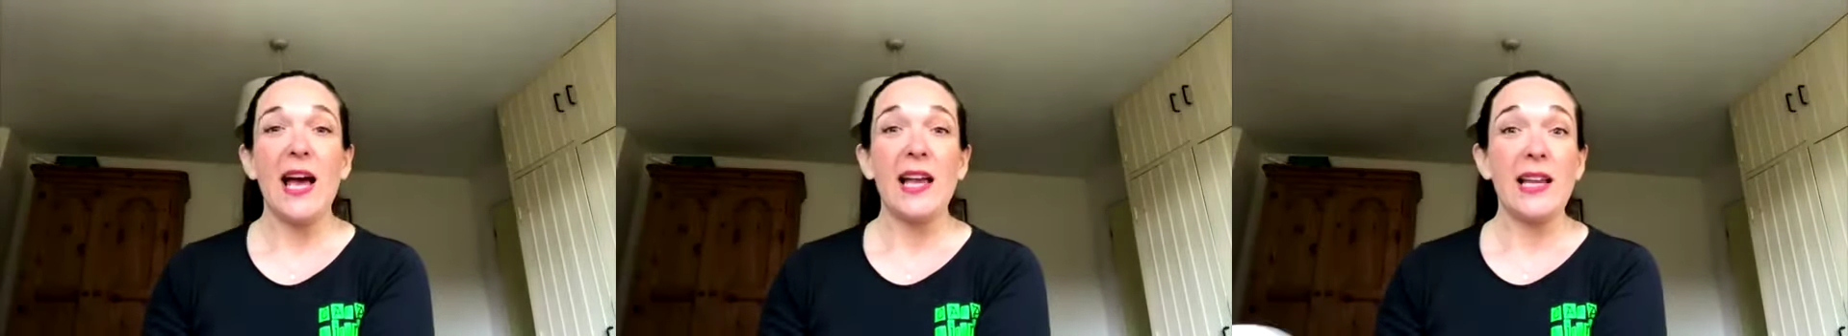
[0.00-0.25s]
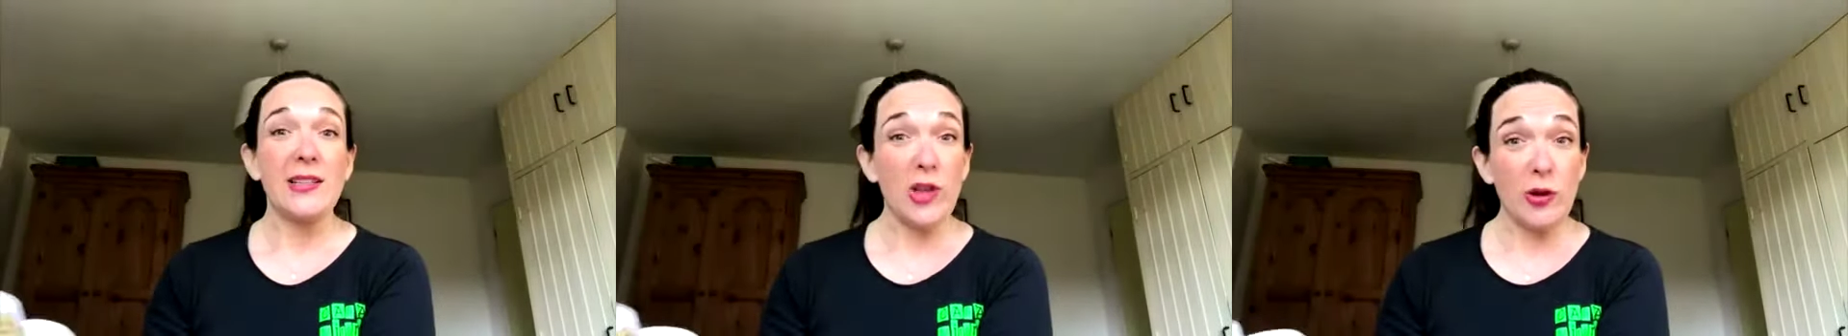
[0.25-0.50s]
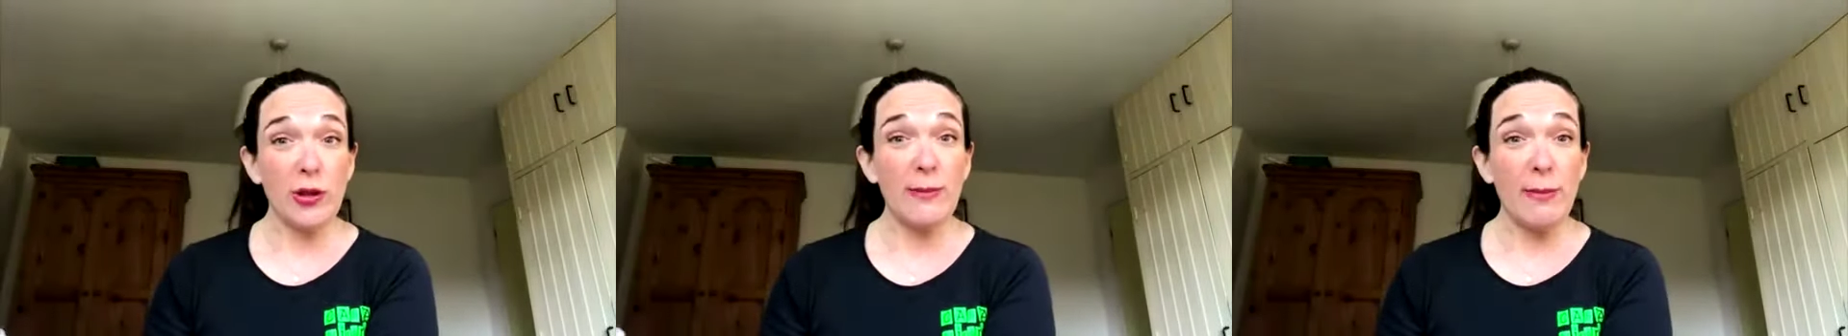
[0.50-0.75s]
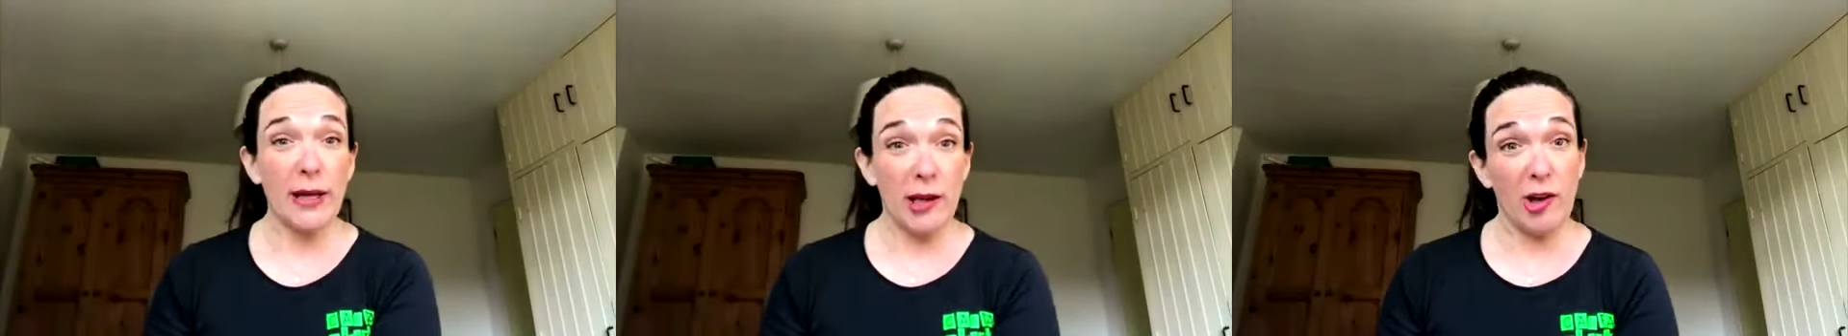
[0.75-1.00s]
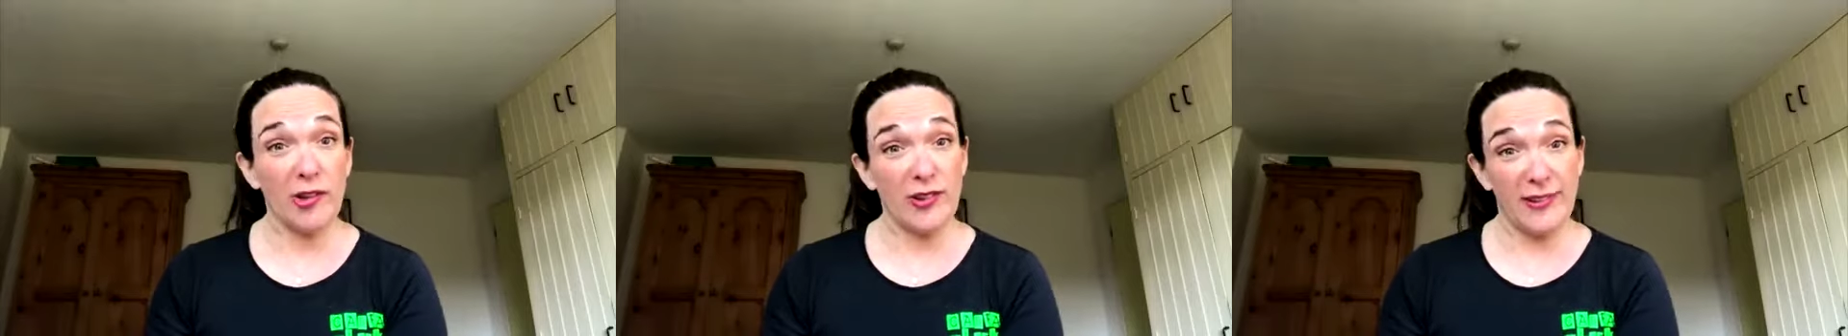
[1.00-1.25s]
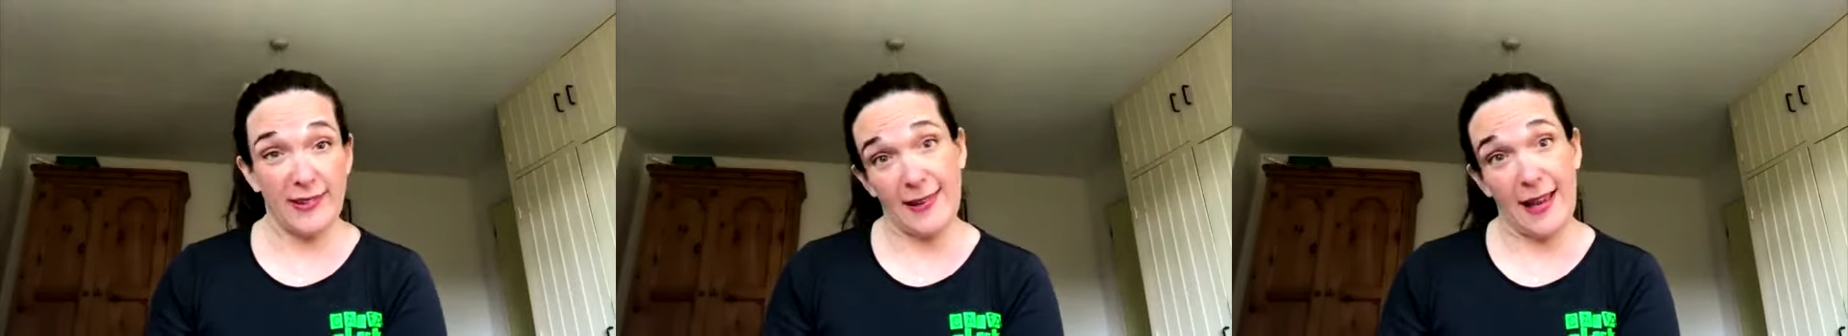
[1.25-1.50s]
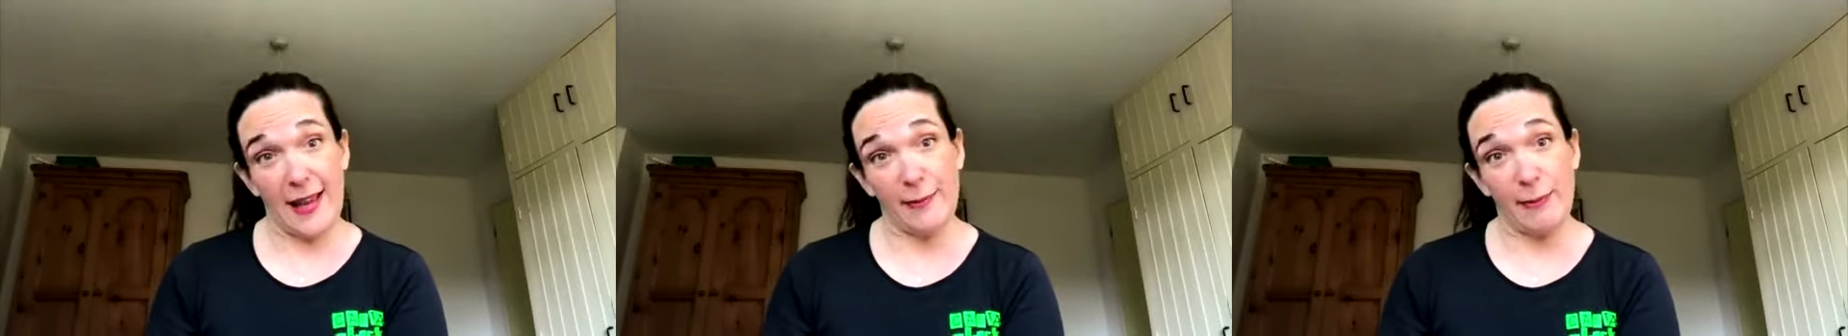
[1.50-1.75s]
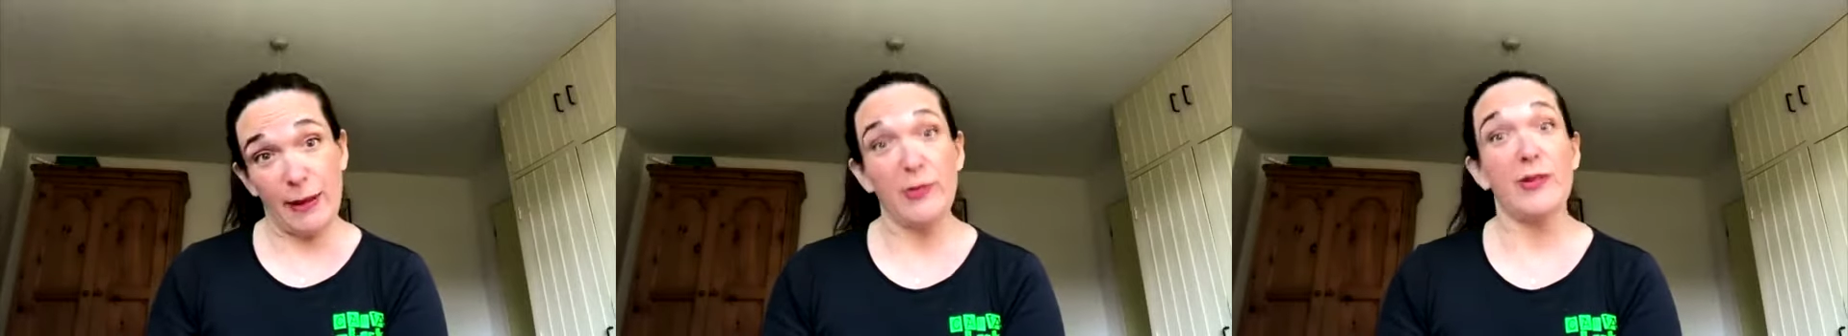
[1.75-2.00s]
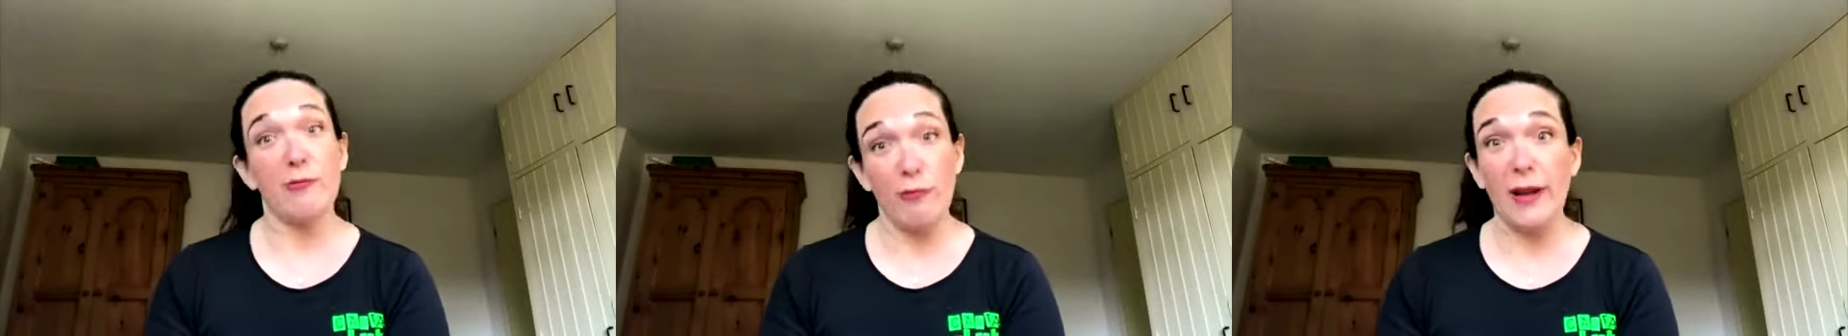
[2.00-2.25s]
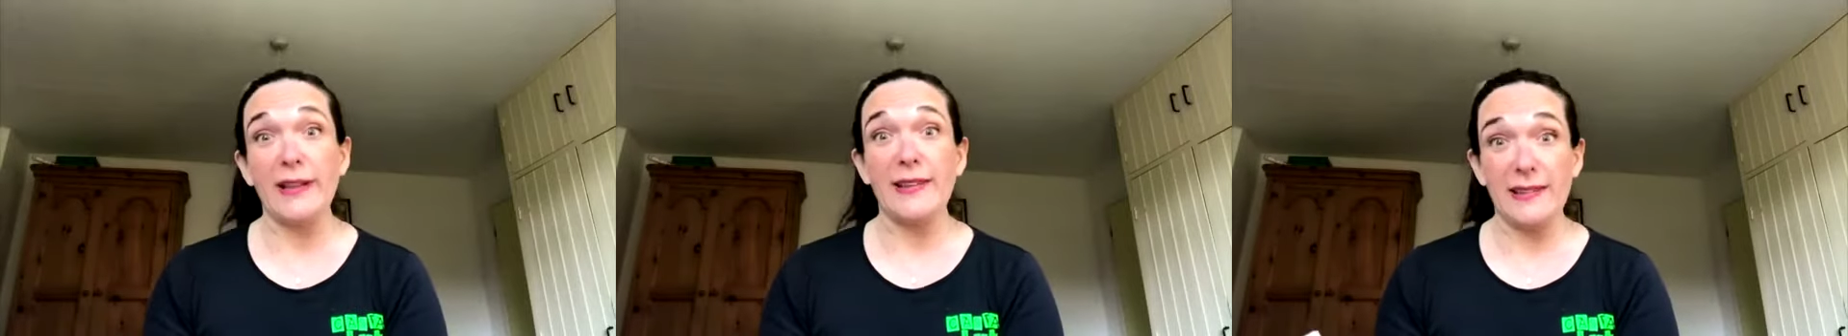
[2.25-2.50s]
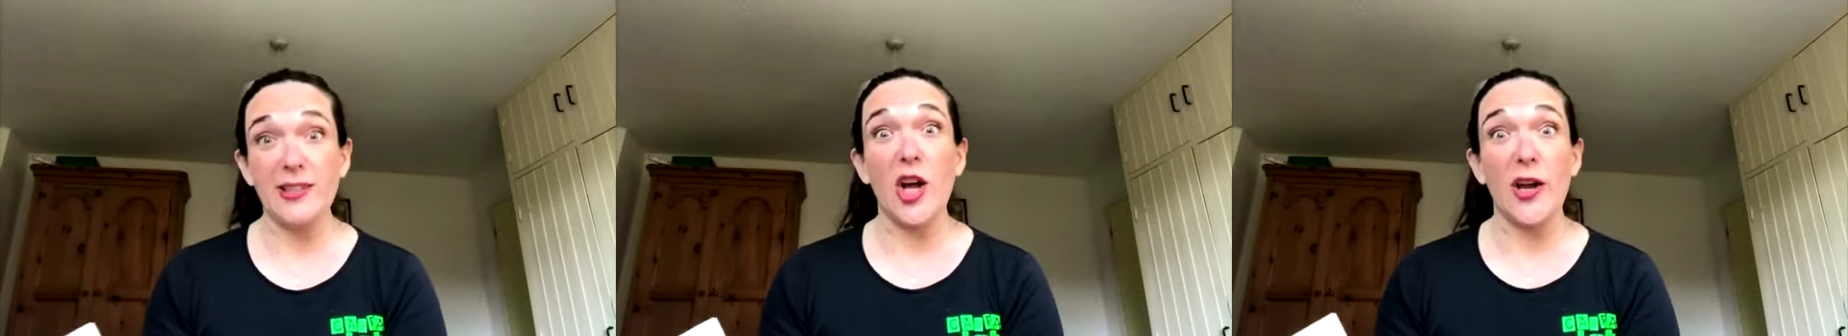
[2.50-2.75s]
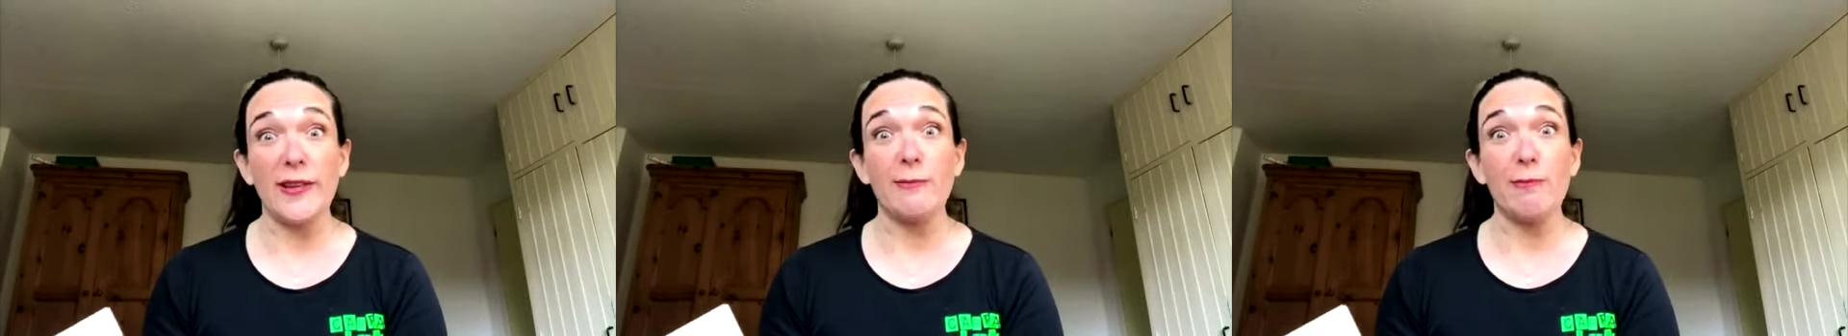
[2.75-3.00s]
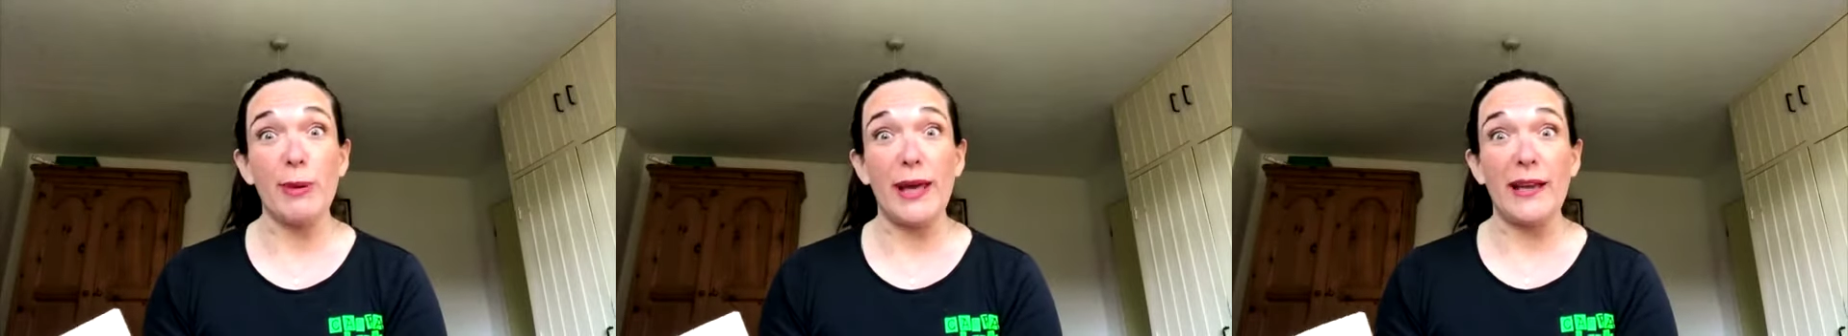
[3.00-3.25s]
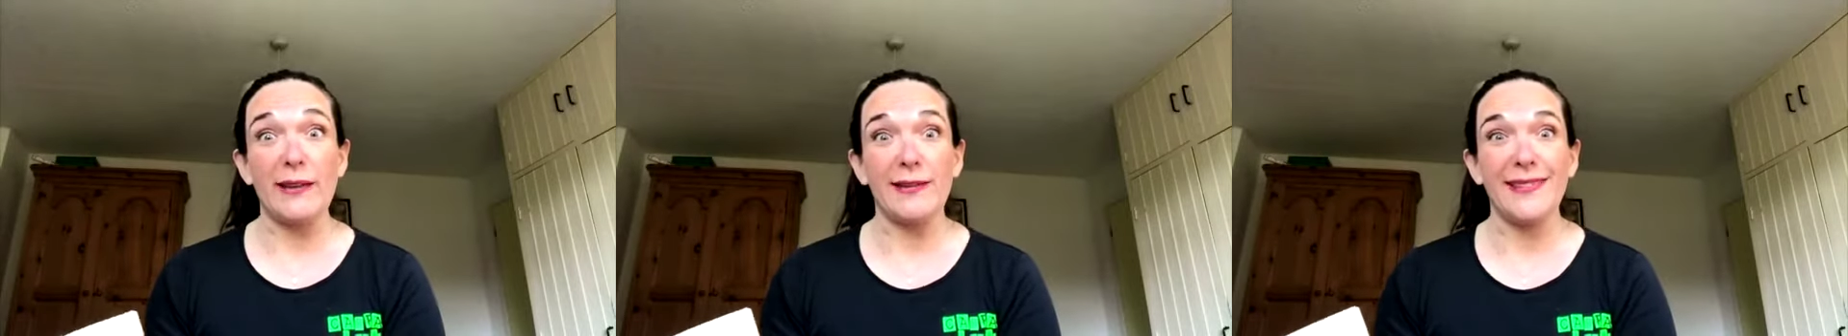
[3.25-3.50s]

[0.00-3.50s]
I don't need my glasses today because the writing's nice and big.